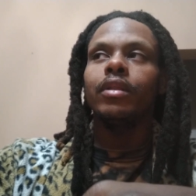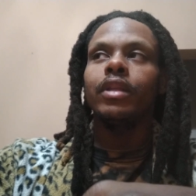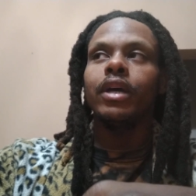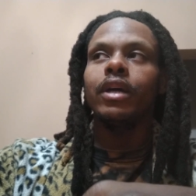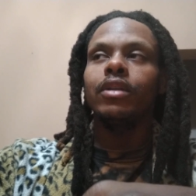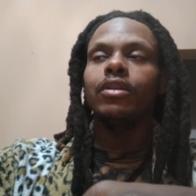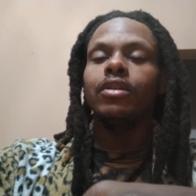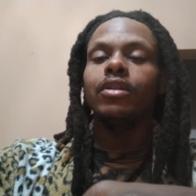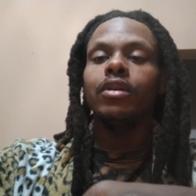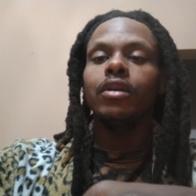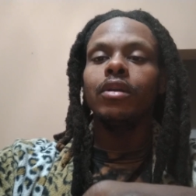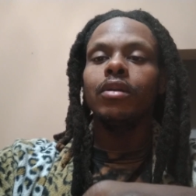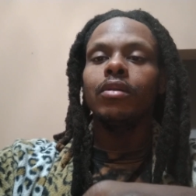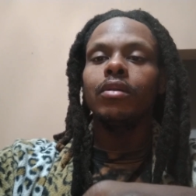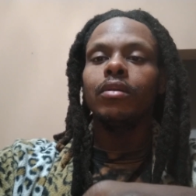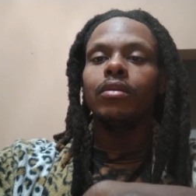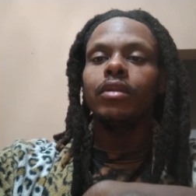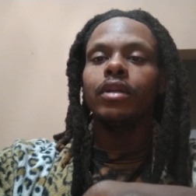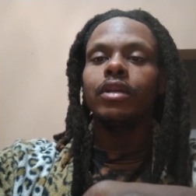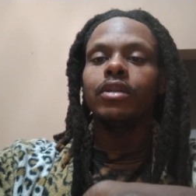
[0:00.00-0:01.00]
that's
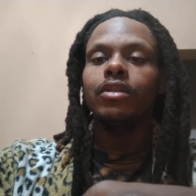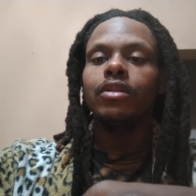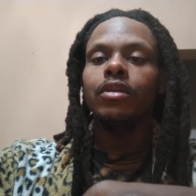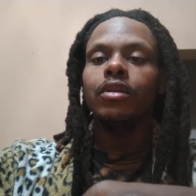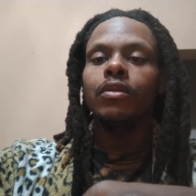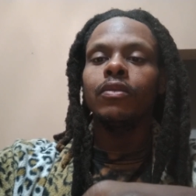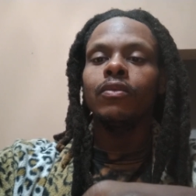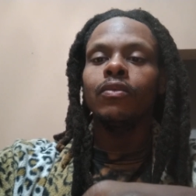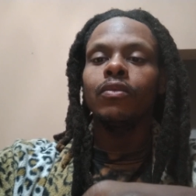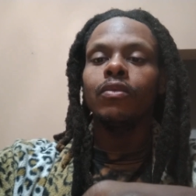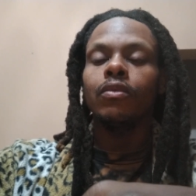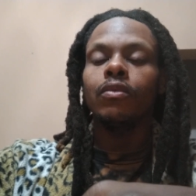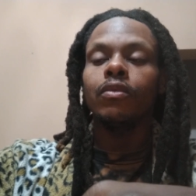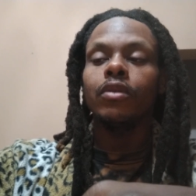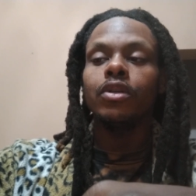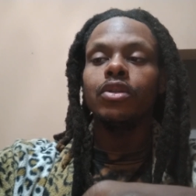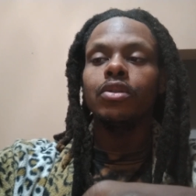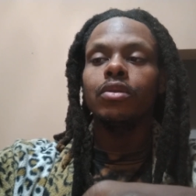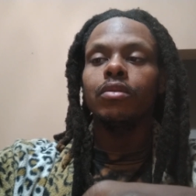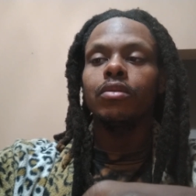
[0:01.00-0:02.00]
their that's their
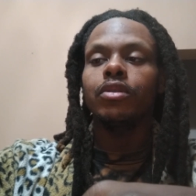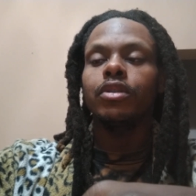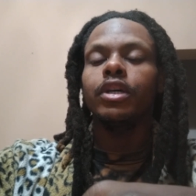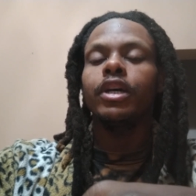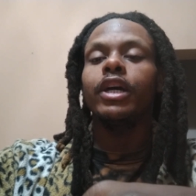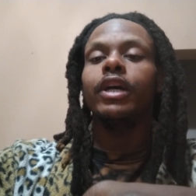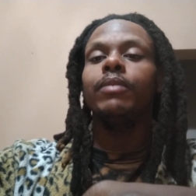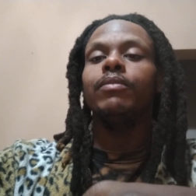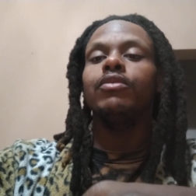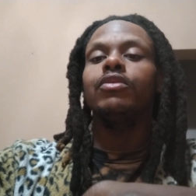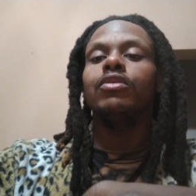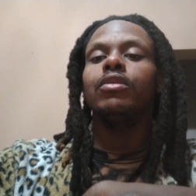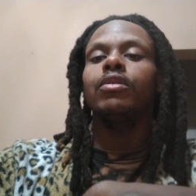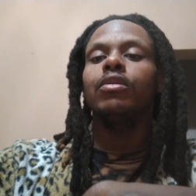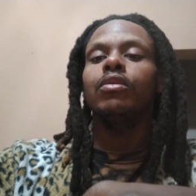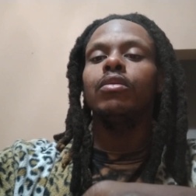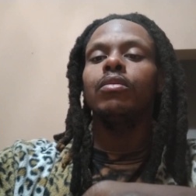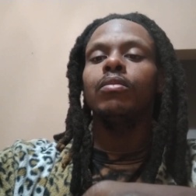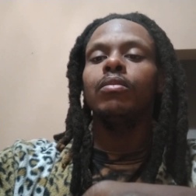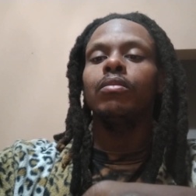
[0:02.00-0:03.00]
original time
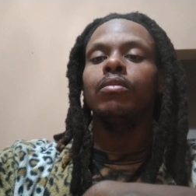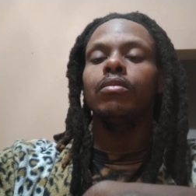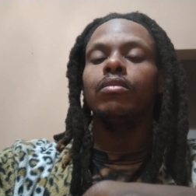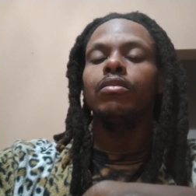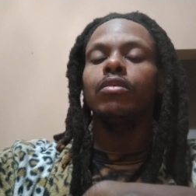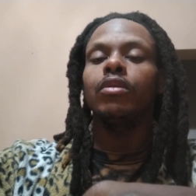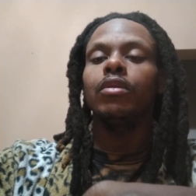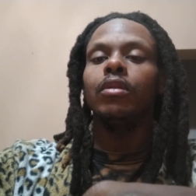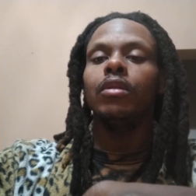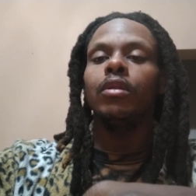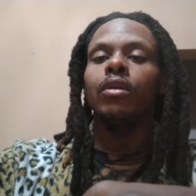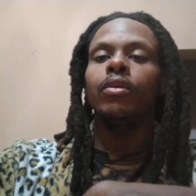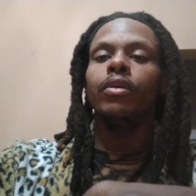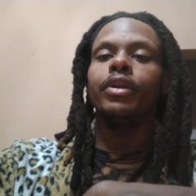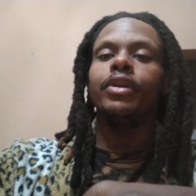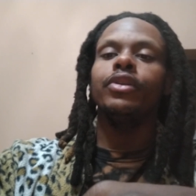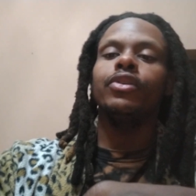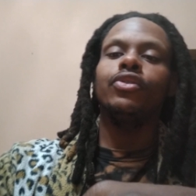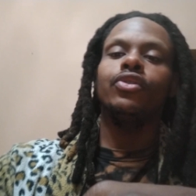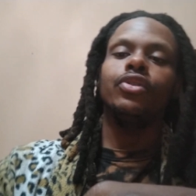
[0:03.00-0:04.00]
zone
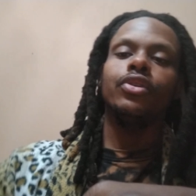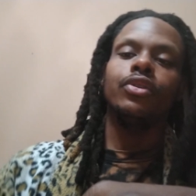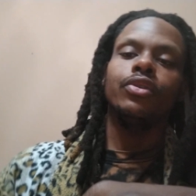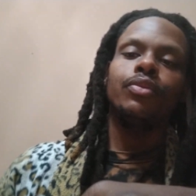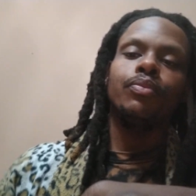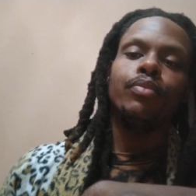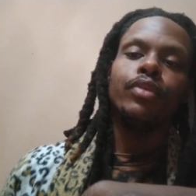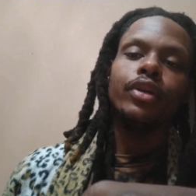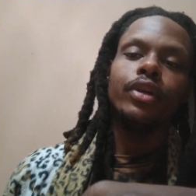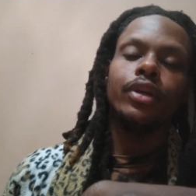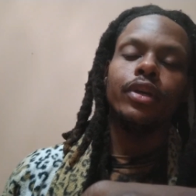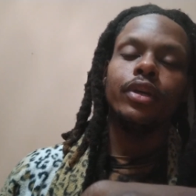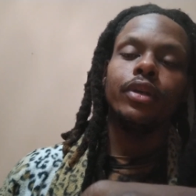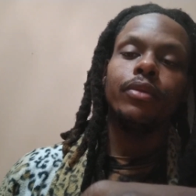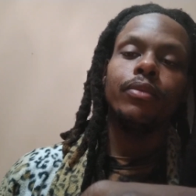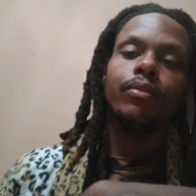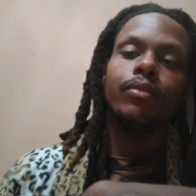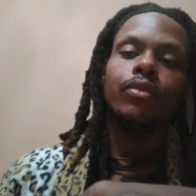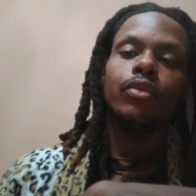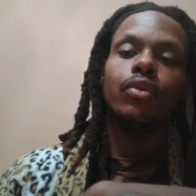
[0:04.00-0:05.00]
Loki's just
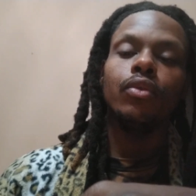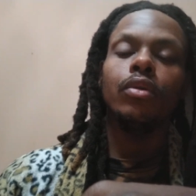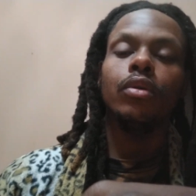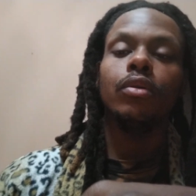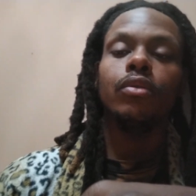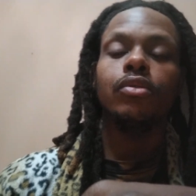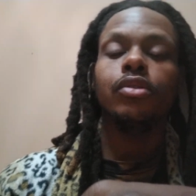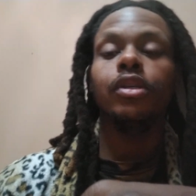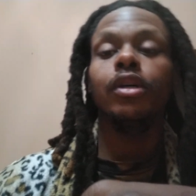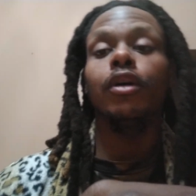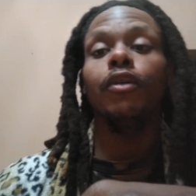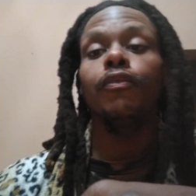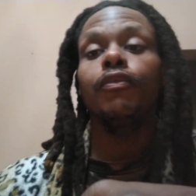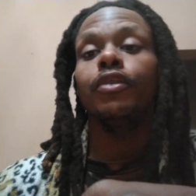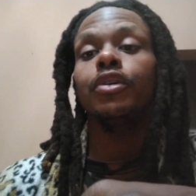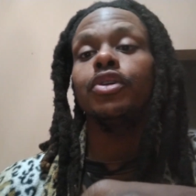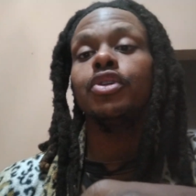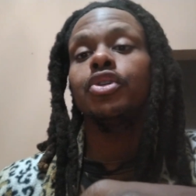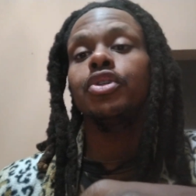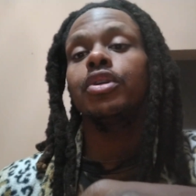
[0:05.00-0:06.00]
being you know
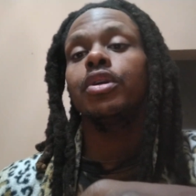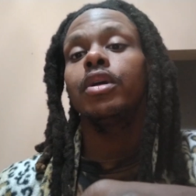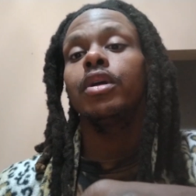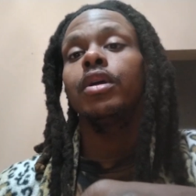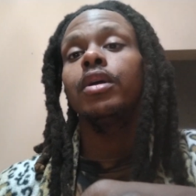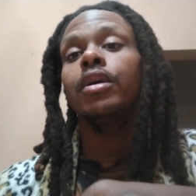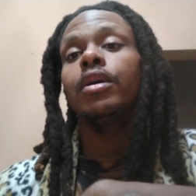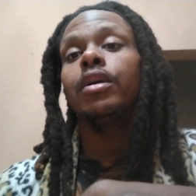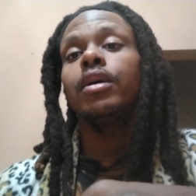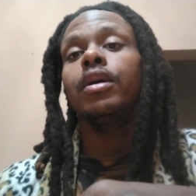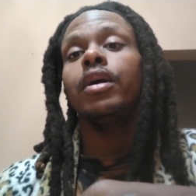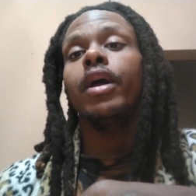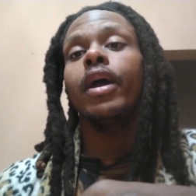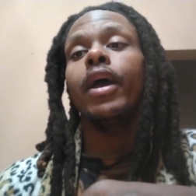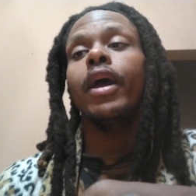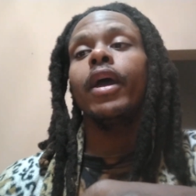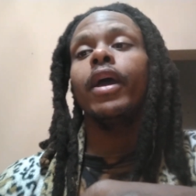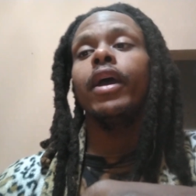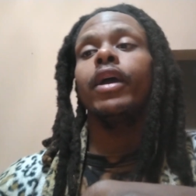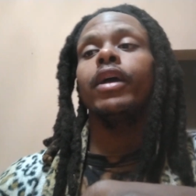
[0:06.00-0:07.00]
selfish
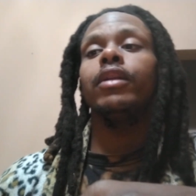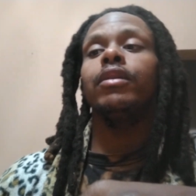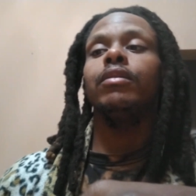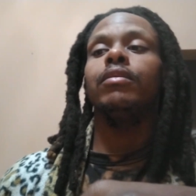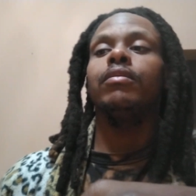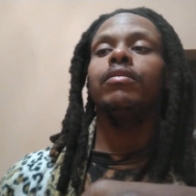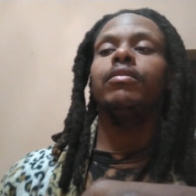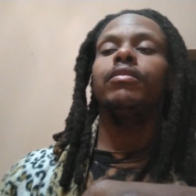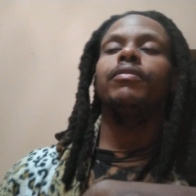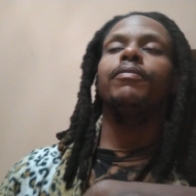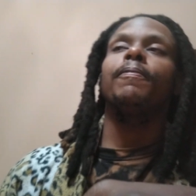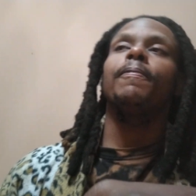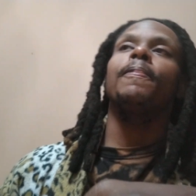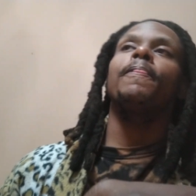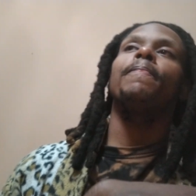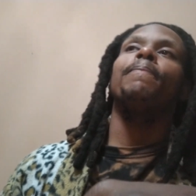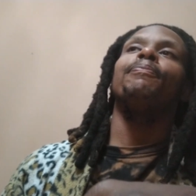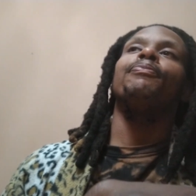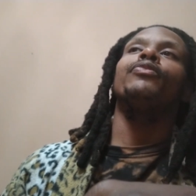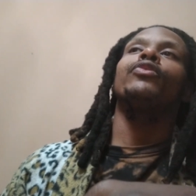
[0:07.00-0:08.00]
and
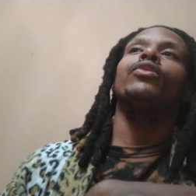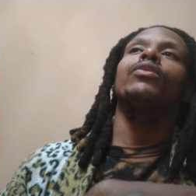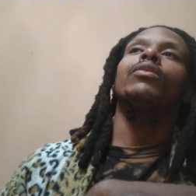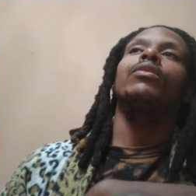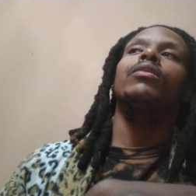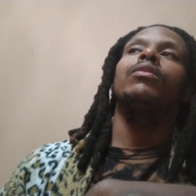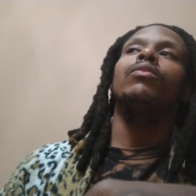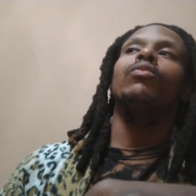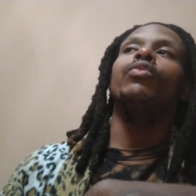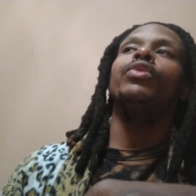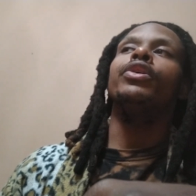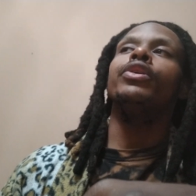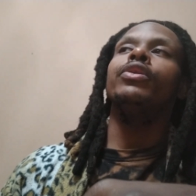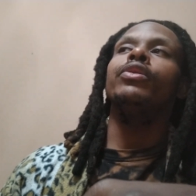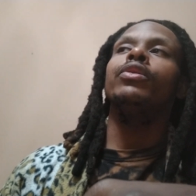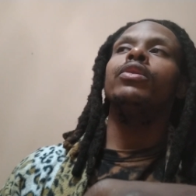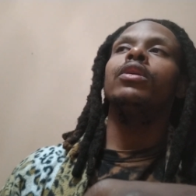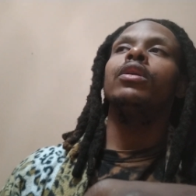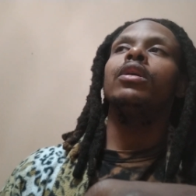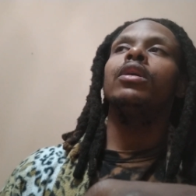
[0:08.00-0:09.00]

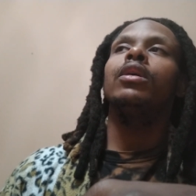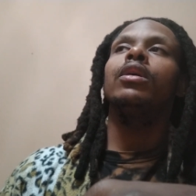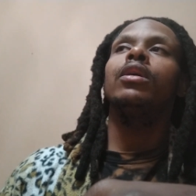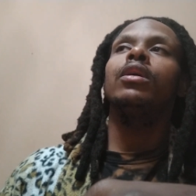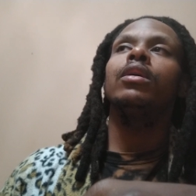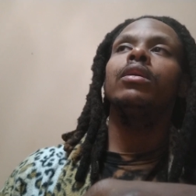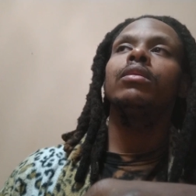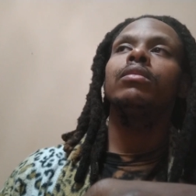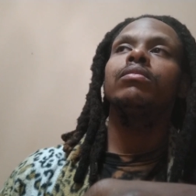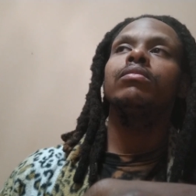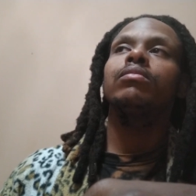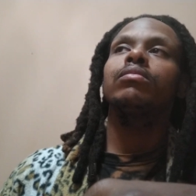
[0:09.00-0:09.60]
we uh